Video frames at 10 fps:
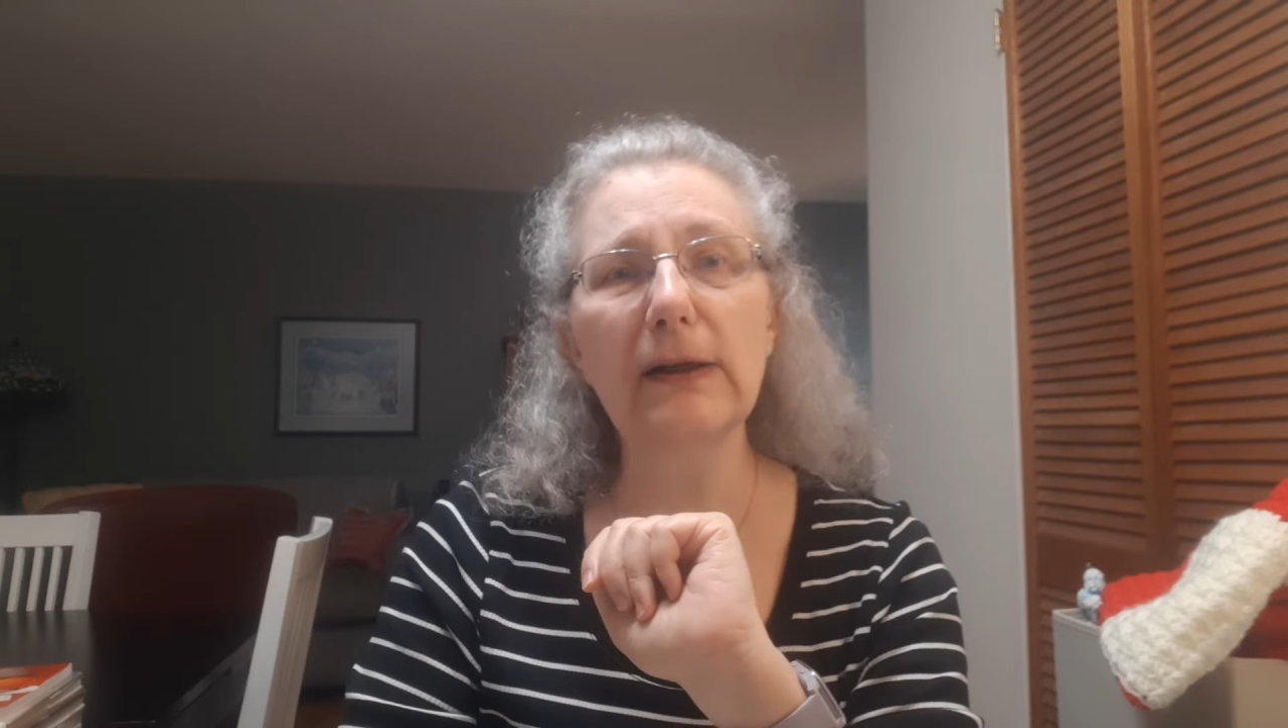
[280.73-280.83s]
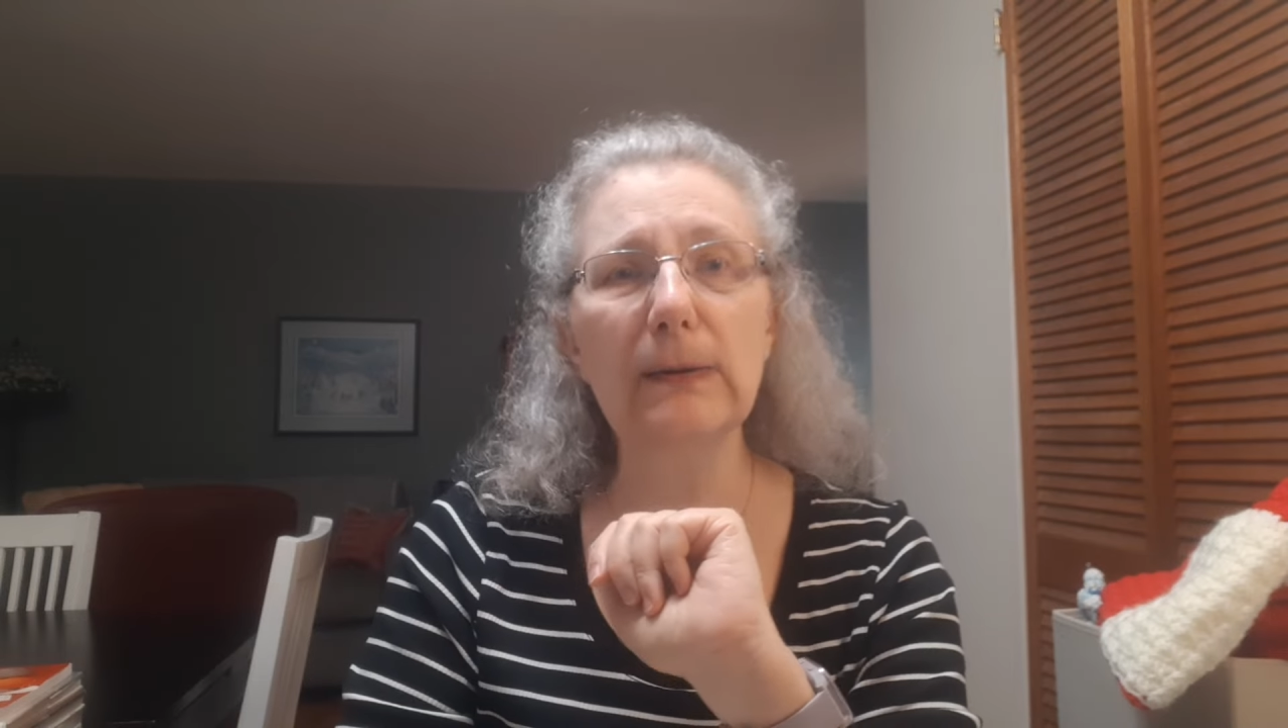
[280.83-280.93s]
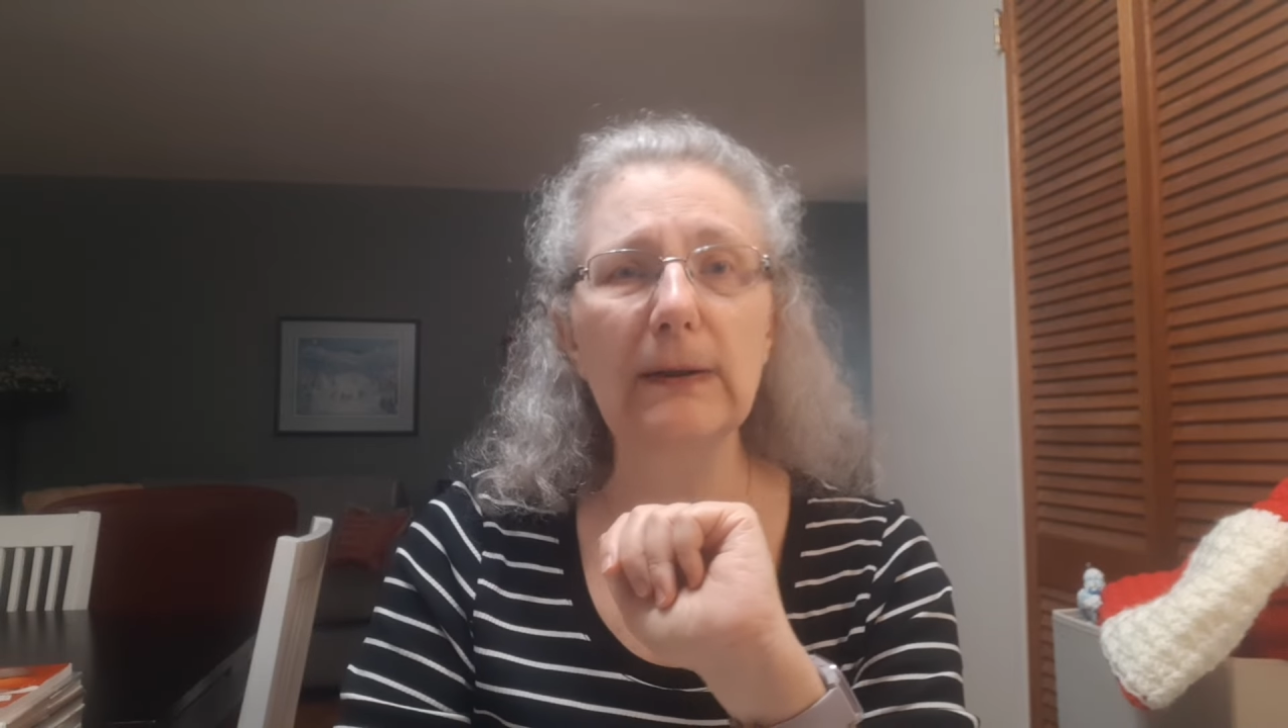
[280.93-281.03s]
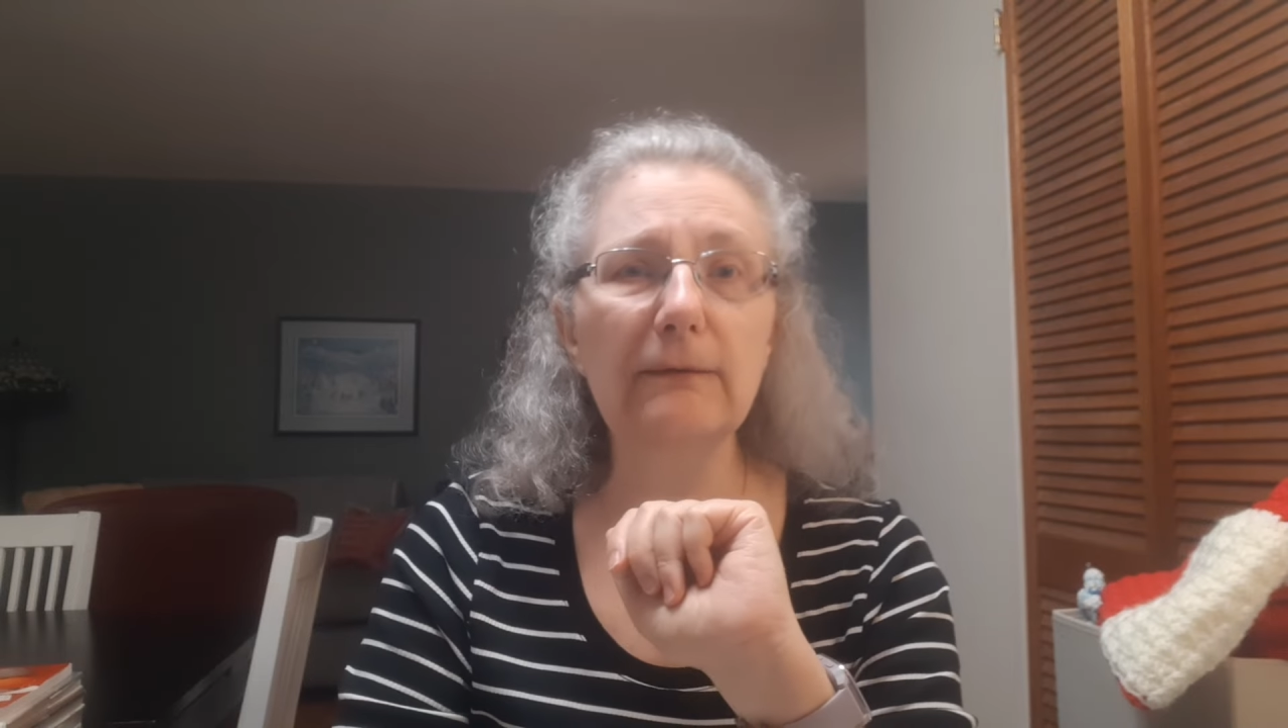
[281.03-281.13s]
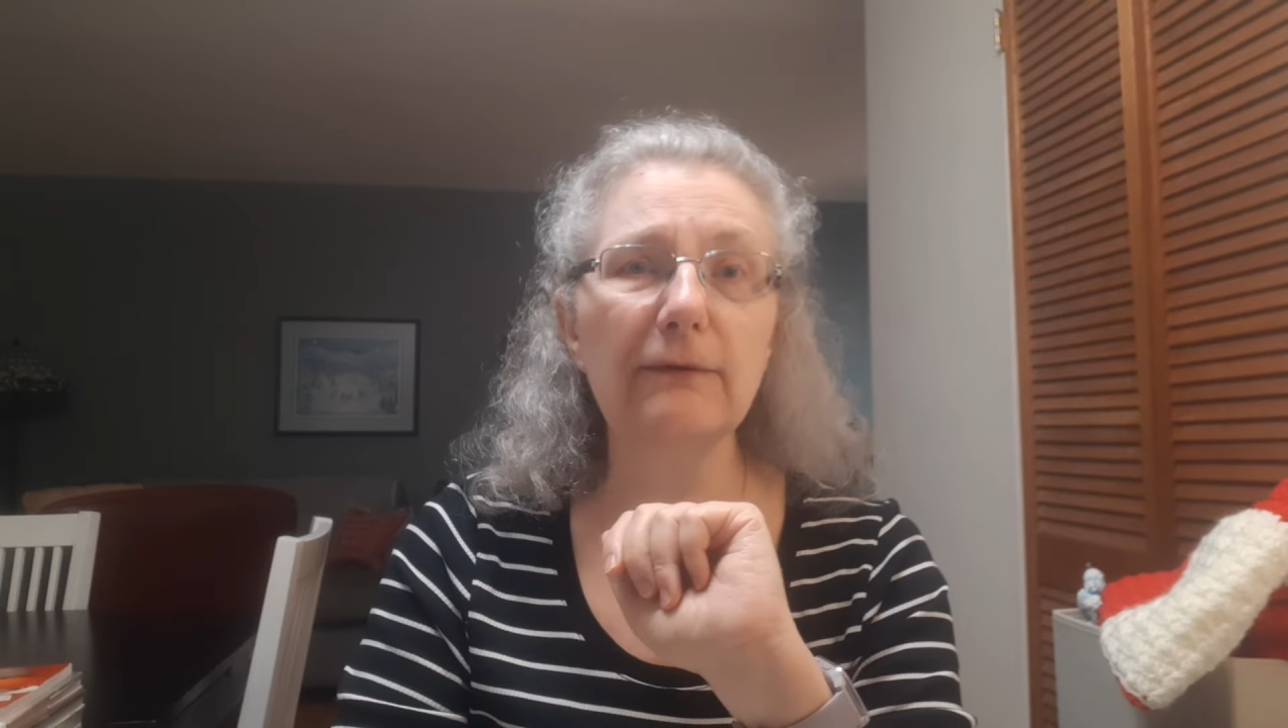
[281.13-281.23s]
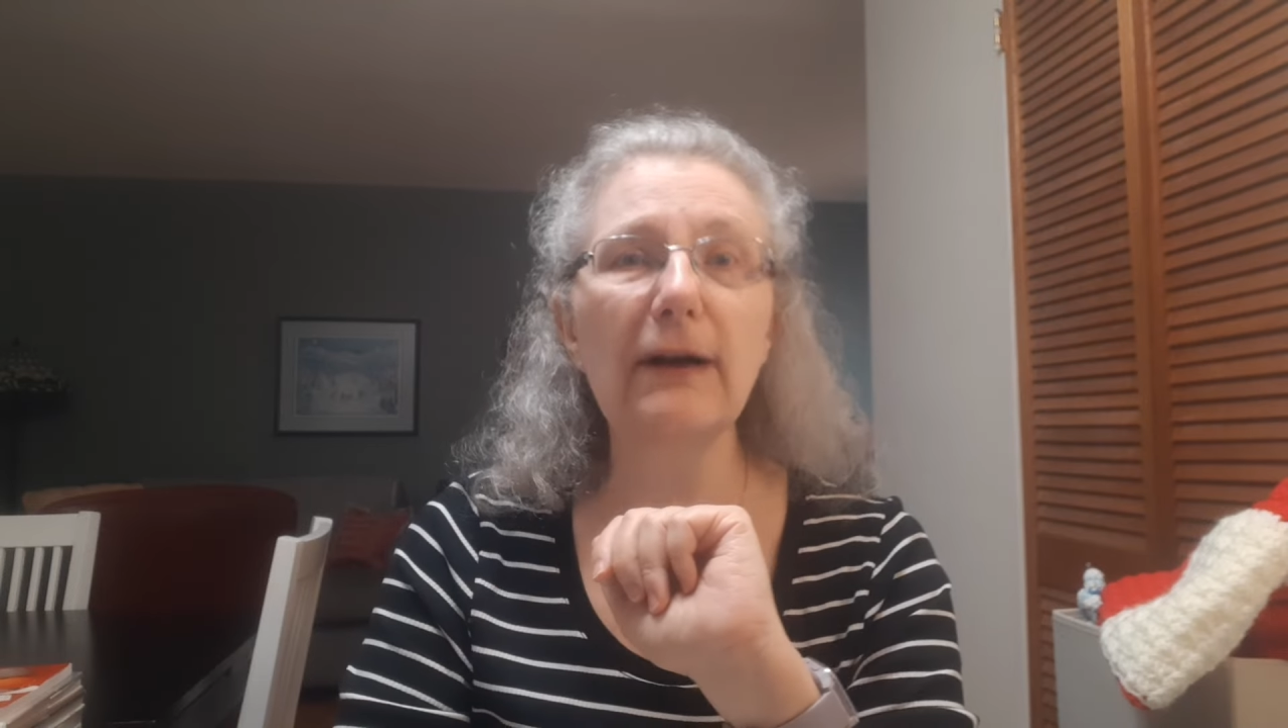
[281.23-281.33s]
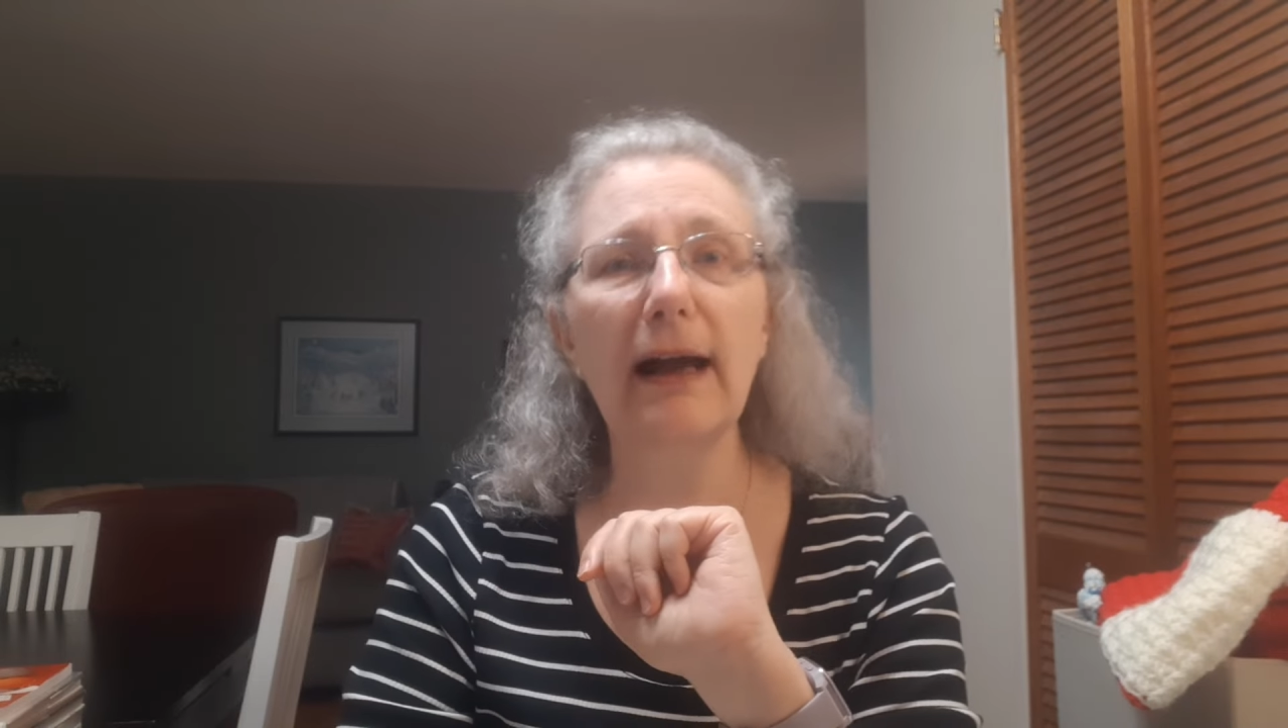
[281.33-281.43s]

or for